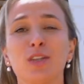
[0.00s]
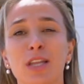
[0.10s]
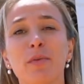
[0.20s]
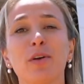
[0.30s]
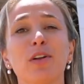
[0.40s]

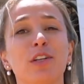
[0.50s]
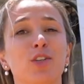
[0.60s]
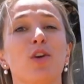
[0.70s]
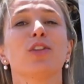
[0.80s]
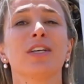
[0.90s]
today we're going to
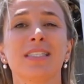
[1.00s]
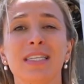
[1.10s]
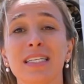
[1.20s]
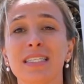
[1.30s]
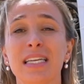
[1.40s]
show you the
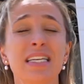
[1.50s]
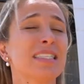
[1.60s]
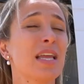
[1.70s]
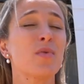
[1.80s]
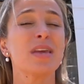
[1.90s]
6 things that we